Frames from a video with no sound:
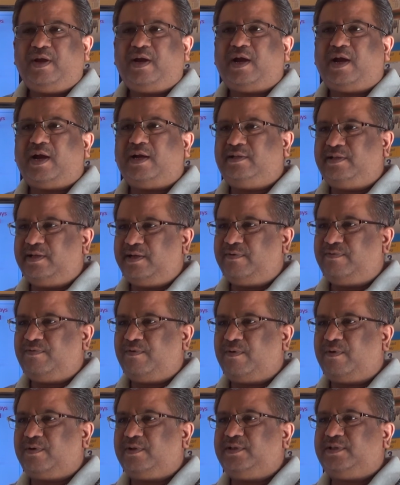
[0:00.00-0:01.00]
And
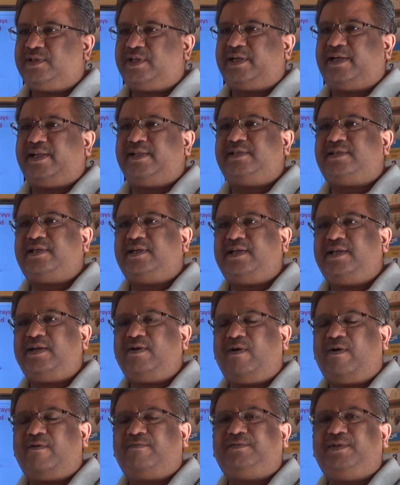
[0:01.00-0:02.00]
therefore, the density
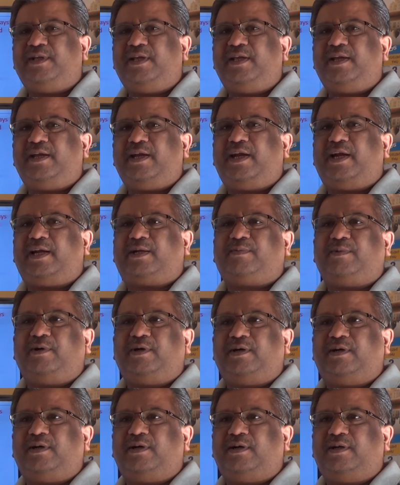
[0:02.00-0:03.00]
of the
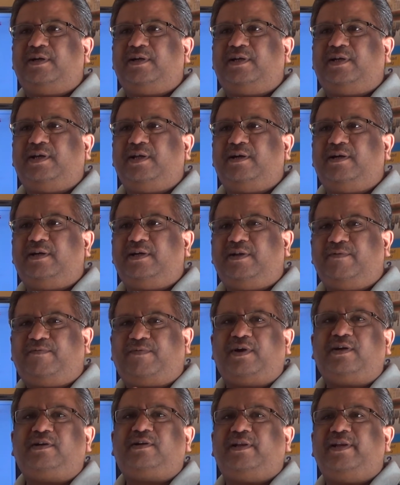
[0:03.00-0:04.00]

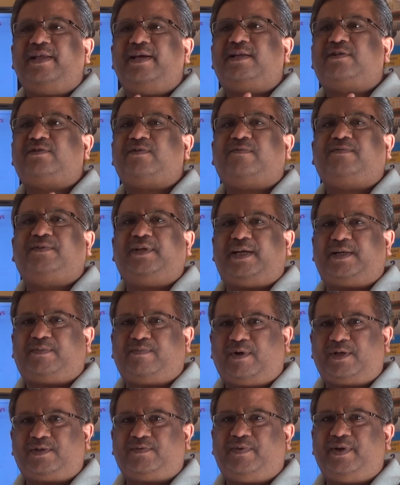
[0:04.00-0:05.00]
different layers of the
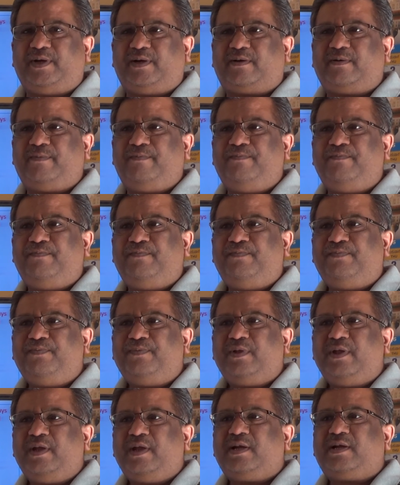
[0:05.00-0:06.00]
atmosphere
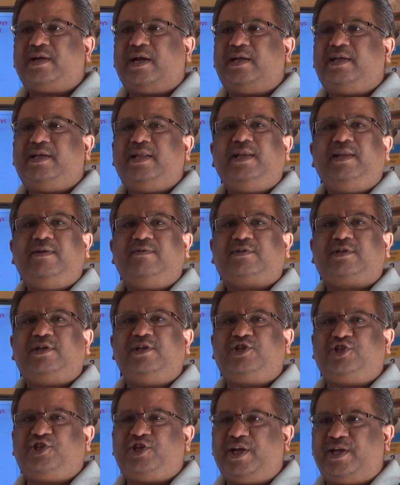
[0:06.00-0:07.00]

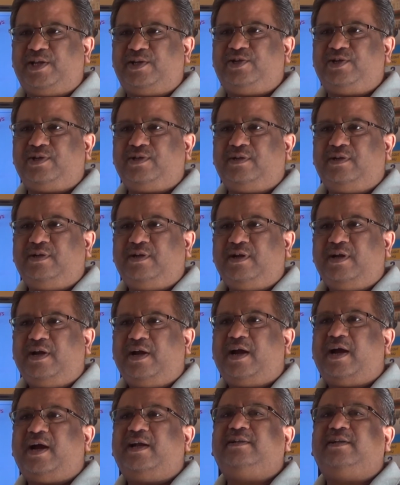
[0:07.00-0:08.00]
continuously change,
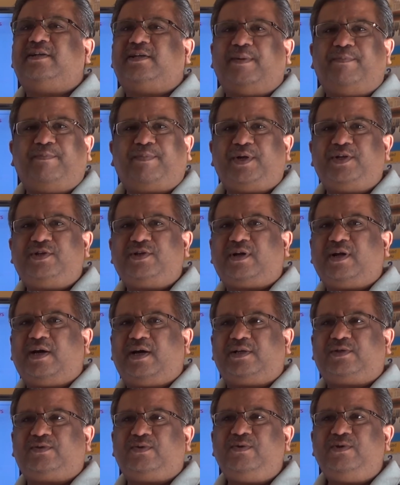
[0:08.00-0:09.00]
and the temperature
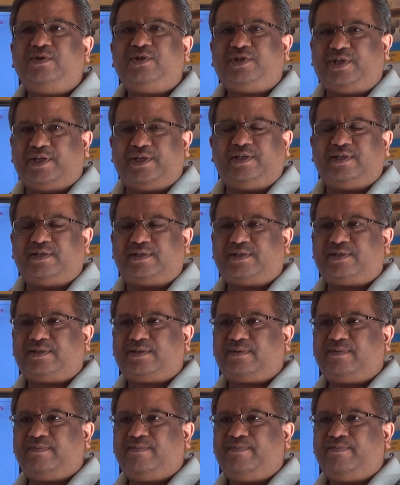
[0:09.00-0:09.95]
also changes.